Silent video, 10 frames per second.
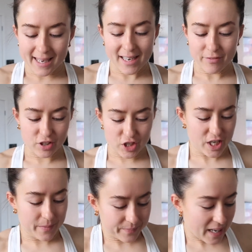leave to the
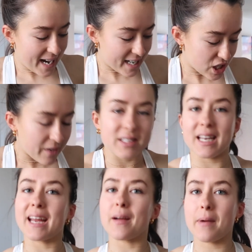gym, I actually have to
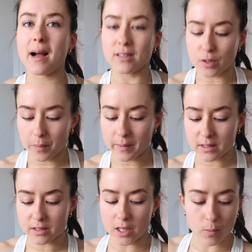take my
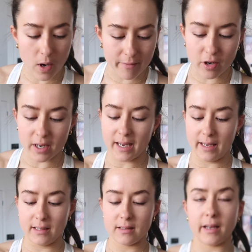supplements. So what I've got
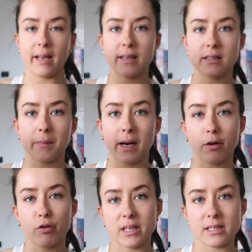here is my
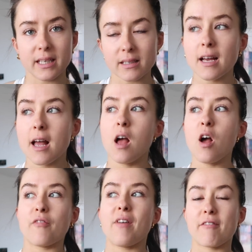creatine,
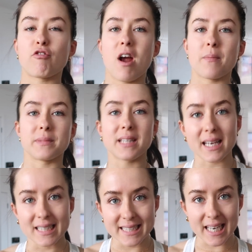five grams
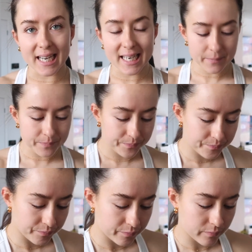daily.
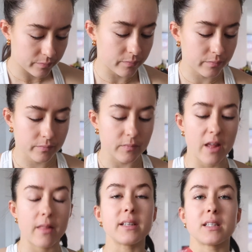
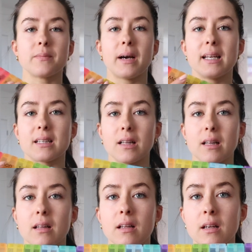And this is my
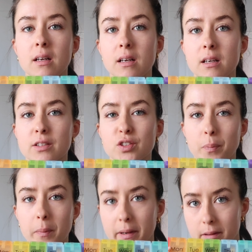little
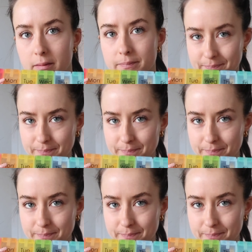supplement